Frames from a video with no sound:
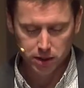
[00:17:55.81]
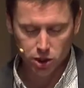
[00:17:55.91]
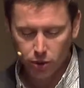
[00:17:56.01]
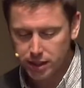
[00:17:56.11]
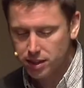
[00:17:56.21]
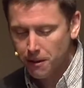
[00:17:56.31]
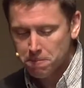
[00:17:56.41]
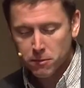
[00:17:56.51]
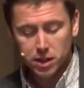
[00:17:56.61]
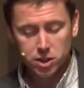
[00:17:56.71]
So he's
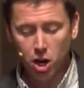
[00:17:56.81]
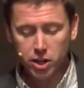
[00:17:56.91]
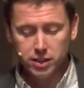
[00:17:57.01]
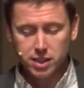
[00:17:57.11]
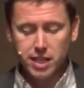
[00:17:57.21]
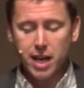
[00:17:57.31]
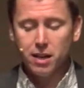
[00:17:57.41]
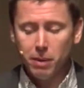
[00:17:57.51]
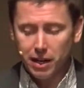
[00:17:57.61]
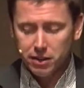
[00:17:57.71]
talking to Dan
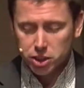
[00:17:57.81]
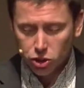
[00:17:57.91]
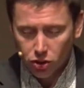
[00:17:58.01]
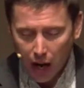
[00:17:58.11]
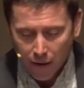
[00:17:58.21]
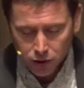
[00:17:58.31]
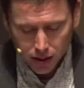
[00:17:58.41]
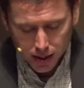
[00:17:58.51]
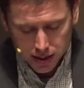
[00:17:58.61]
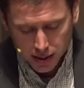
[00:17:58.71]
about his
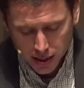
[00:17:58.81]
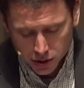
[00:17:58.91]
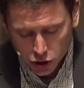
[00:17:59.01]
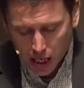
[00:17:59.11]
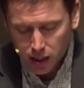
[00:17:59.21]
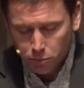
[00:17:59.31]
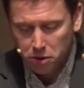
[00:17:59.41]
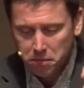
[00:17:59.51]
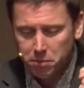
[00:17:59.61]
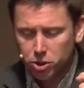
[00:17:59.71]
craftiness, and then Jacob
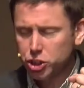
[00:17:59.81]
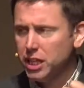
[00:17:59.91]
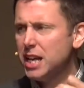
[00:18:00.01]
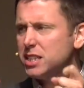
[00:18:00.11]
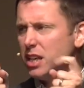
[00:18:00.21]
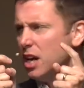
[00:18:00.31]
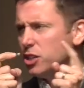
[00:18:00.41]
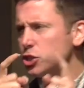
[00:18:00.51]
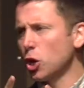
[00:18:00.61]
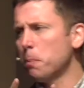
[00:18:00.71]
remembers, yes,
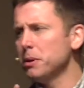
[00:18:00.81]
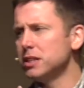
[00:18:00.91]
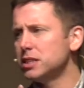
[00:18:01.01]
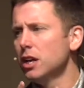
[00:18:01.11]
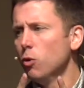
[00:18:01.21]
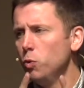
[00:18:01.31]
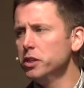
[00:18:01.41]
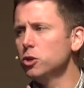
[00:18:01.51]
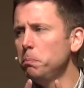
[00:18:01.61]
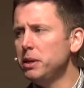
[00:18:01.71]
serpents
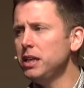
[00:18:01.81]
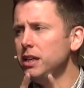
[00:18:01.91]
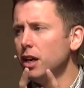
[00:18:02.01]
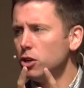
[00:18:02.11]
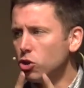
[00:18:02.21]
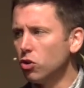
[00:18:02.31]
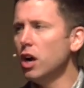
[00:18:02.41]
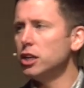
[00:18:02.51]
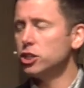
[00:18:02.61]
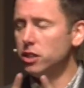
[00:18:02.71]
will be
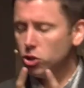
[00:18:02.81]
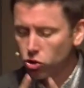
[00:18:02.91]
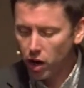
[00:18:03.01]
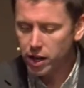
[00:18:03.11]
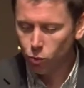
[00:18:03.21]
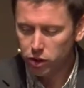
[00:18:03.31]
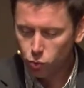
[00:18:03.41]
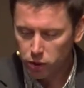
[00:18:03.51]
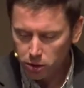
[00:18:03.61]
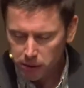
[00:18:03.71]
crushed. The great one
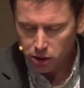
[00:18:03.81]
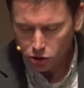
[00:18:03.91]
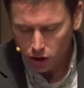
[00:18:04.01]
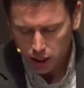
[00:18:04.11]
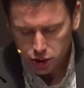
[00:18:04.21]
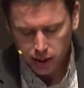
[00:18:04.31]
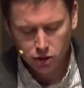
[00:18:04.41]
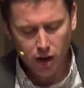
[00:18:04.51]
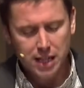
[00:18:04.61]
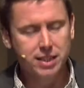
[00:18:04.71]
will crushed, and he
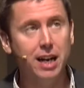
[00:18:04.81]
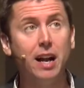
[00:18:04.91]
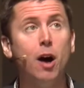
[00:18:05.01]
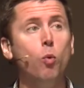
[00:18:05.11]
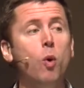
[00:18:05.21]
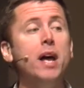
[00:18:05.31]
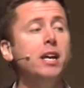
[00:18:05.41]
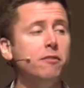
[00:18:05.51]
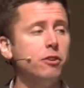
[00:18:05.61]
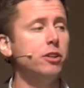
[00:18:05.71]
cries out, "I
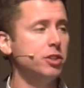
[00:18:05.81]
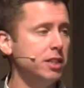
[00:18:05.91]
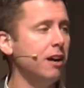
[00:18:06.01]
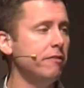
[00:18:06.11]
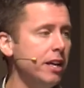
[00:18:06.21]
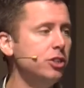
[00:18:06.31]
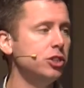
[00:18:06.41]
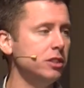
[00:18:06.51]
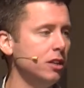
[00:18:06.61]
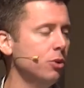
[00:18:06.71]
wait for your
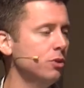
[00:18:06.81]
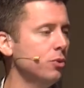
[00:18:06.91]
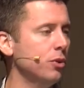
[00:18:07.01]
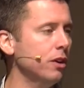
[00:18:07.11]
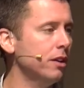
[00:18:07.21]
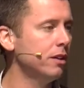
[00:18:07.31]
salvation, O Lord."